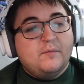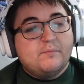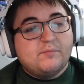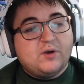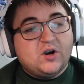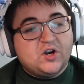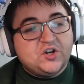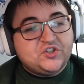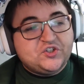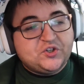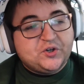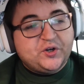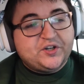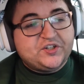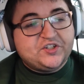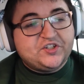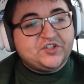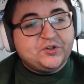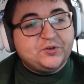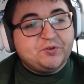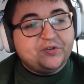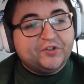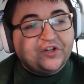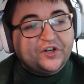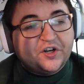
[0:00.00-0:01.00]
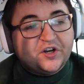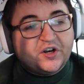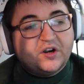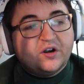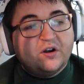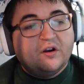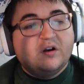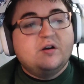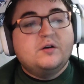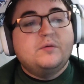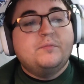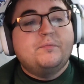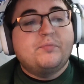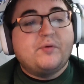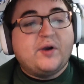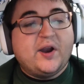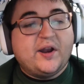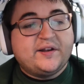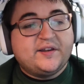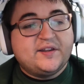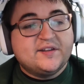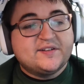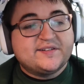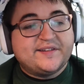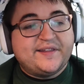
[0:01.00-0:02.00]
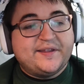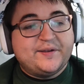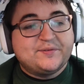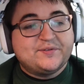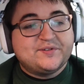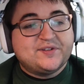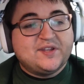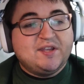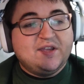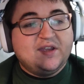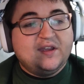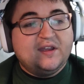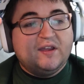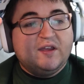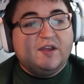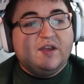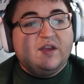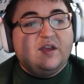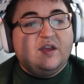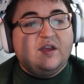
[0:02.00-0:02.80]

Martin Truex Jr., Brad Keselowski,